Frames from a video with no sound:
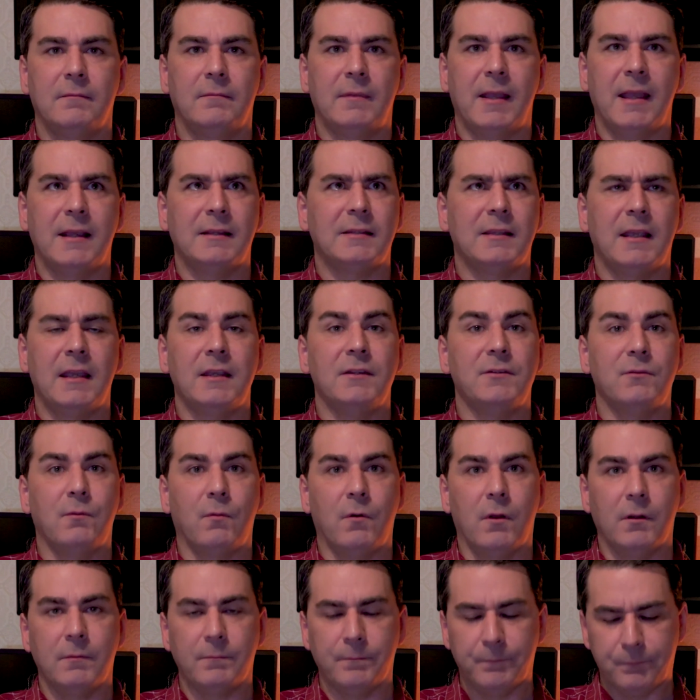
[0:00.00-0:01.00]

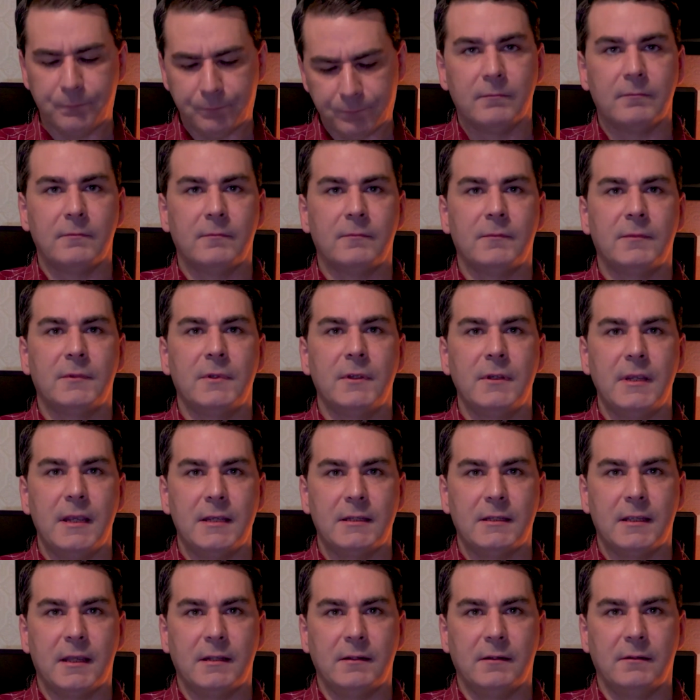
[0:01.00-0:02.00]
XH1. So
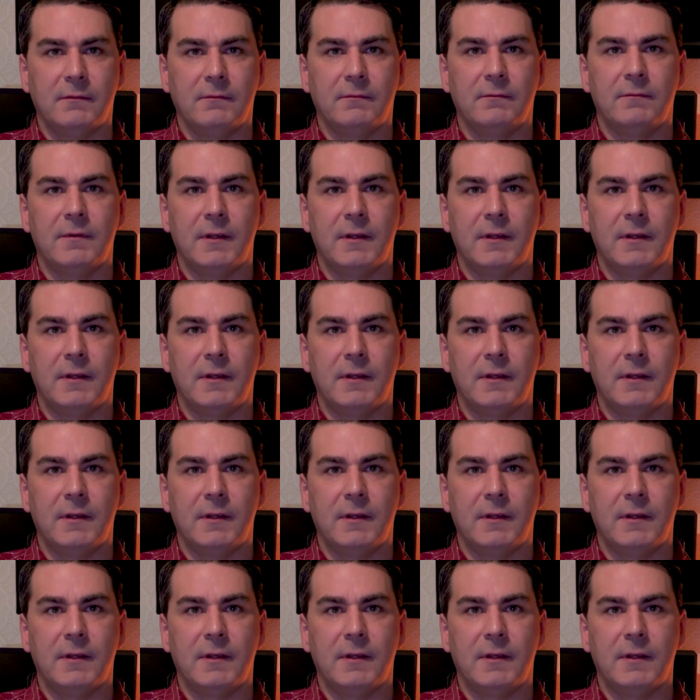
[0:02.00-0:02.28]
yes, Canon,